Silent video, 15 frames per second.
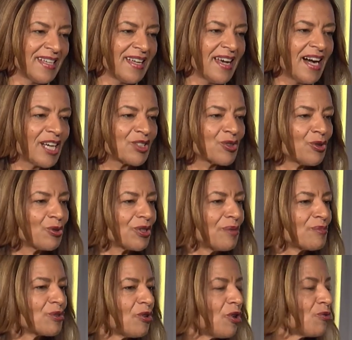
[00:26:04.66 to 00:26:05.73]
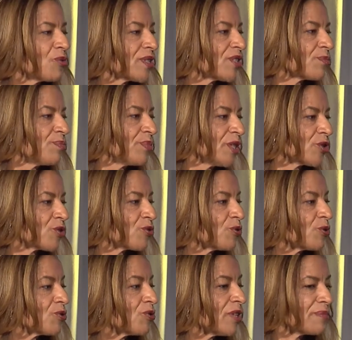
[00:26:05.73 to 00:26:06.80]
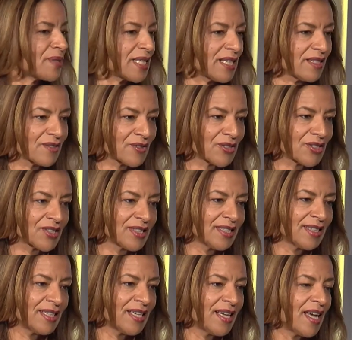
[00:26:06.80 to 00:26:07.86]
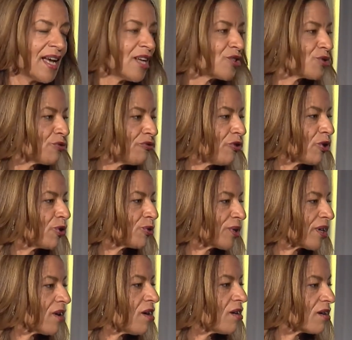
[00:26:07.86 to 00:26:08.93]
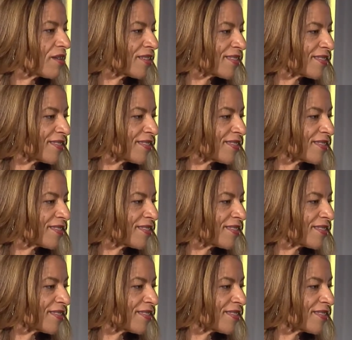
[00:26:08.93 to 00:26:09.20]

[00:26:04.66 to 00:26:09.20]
I told them to always be true to themselves and to follow their heart.